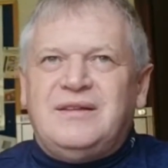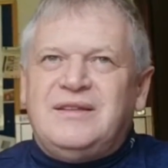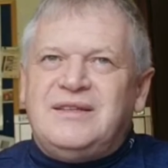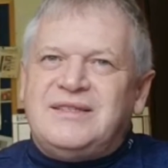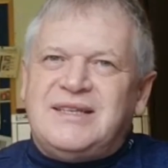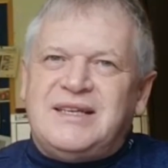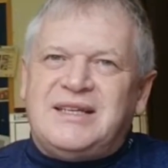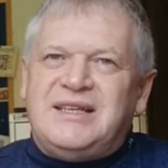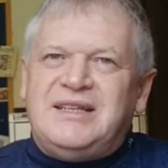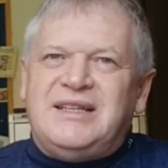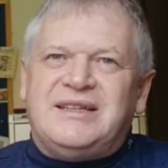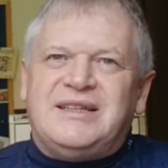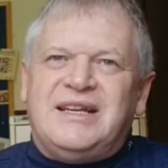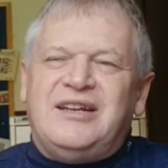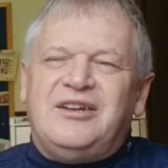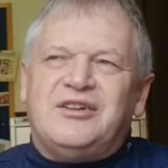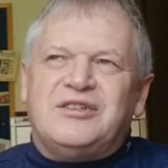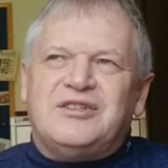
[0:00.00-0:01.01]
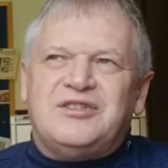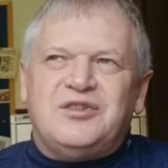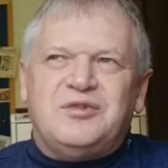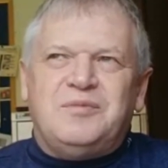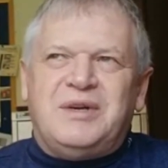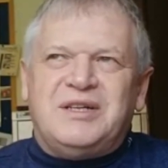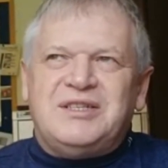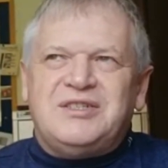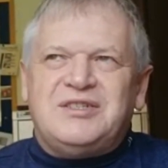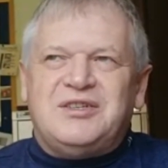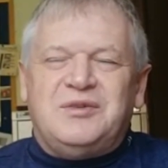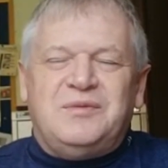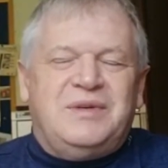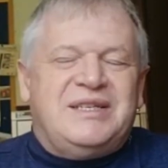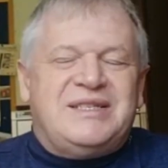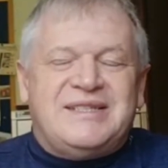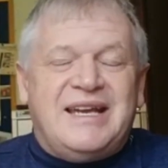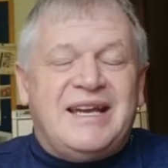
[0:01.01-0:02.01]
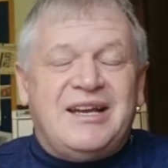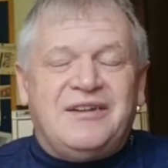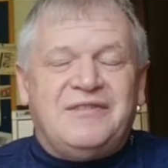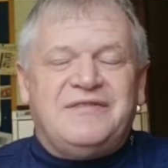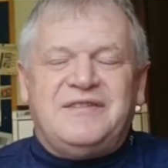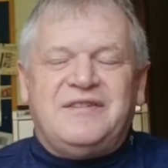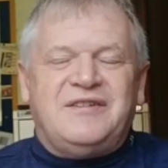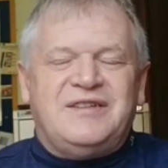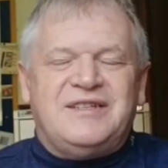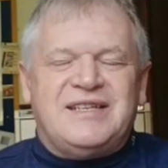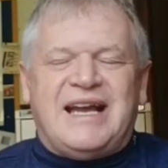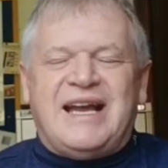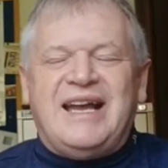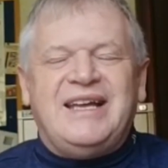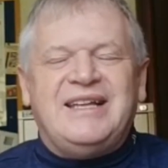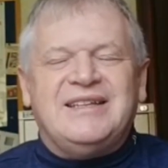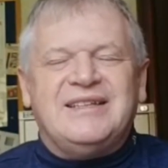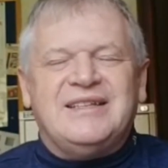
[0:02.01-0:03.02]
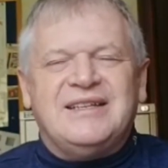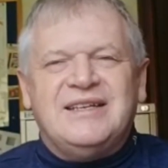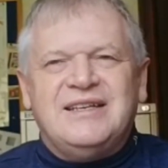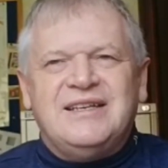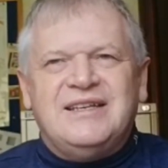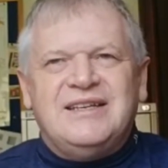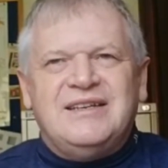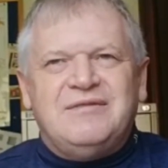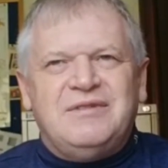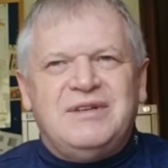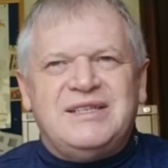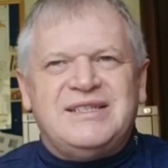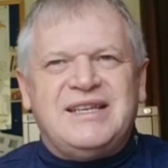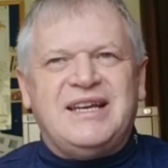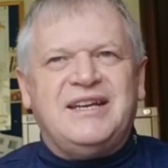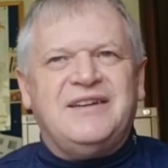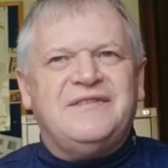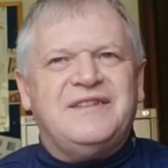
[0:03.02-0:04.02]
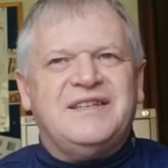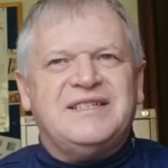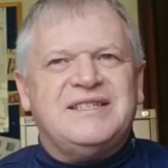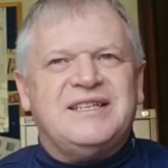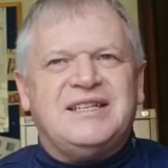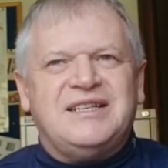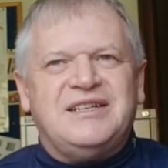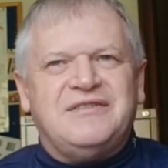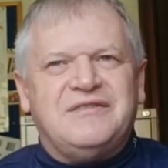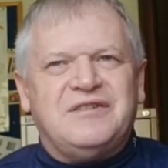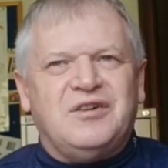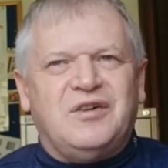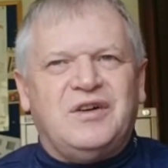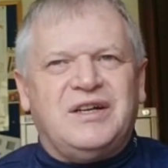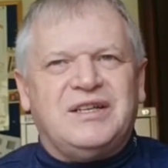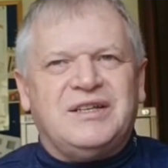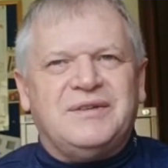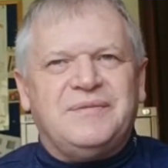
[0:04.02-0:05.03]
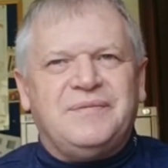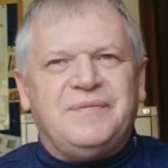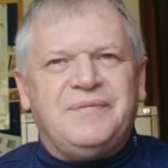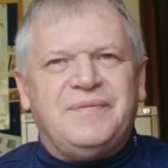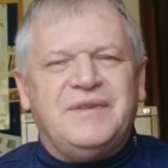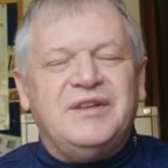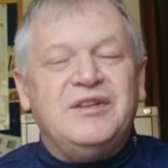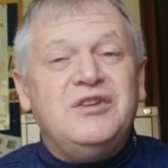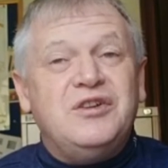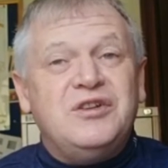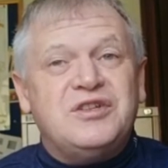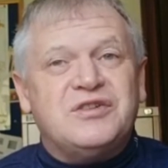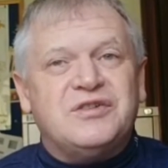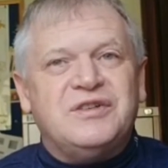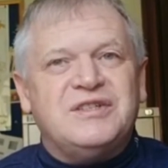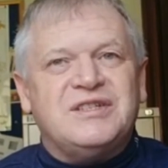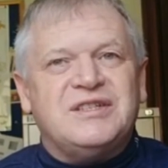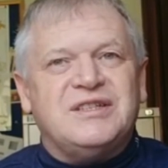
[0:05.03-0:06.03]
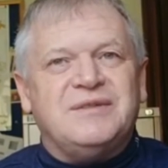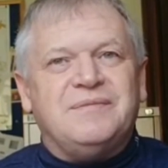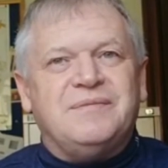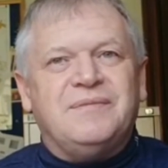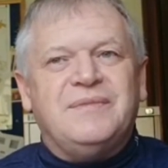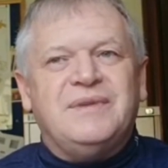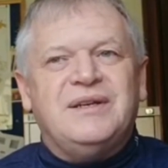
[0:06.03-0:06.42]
The city that they looked so much to, we sing of Zion, we sing of the city of God, the New Jerusalem.